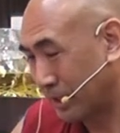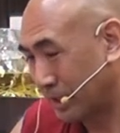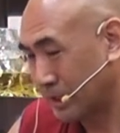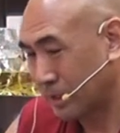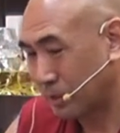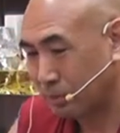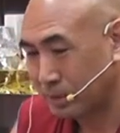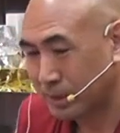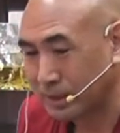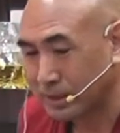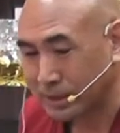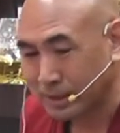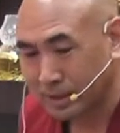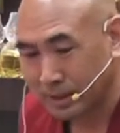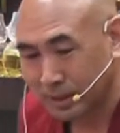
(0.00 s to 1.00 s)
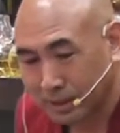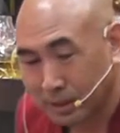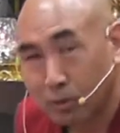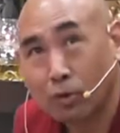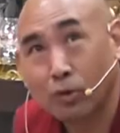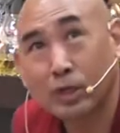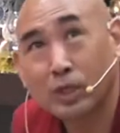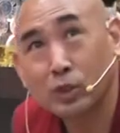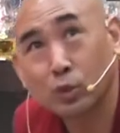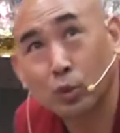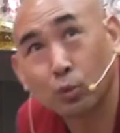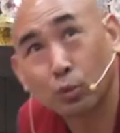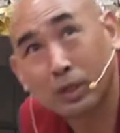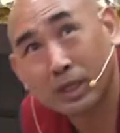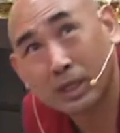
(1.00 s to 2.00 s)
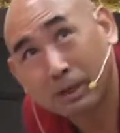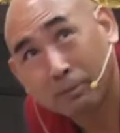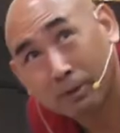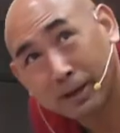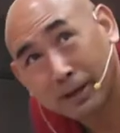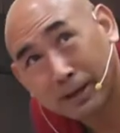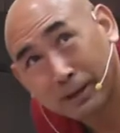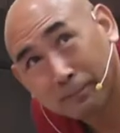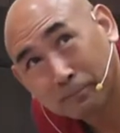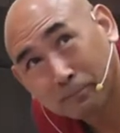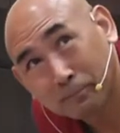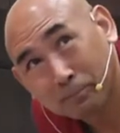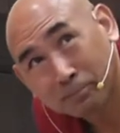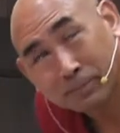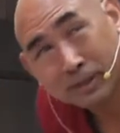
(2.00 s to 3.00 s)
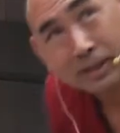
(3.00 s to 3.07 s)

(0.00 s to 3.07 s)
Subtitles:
like in this kind of thing. Okay, so we can have a